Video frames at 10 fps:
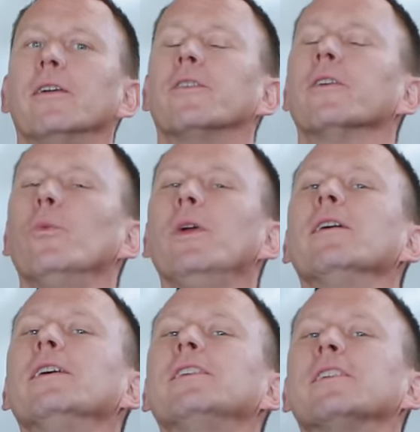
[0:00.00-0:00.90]
is there
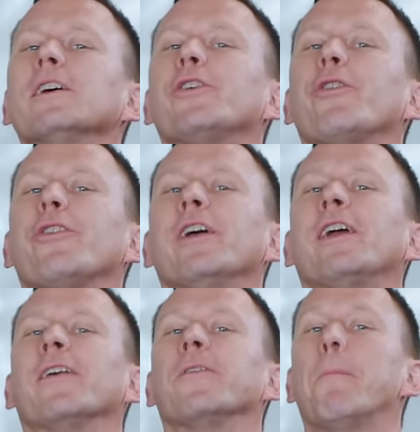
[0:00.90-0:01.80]
really such a
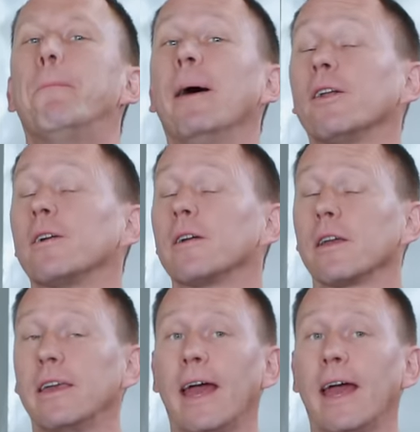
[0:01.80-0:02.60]
thing as better